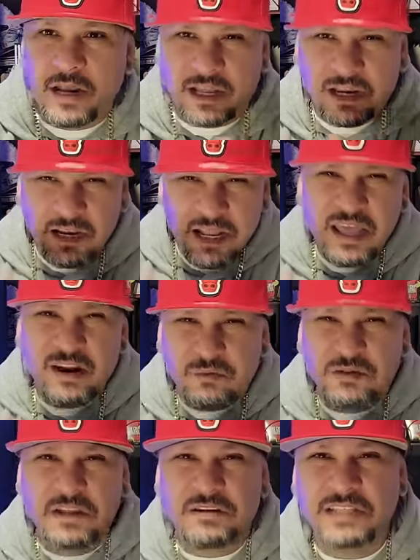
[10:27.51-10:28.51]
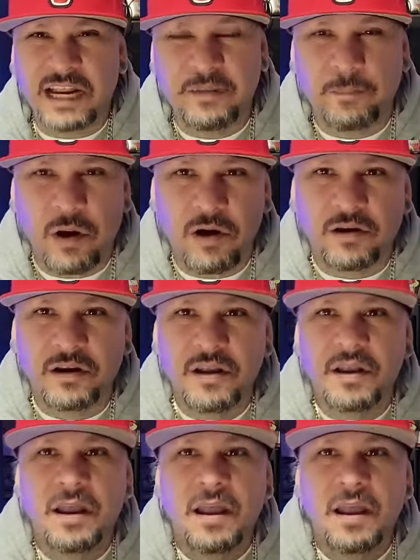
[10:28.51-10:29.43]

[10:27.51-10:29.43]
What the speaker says: like a little tiny park.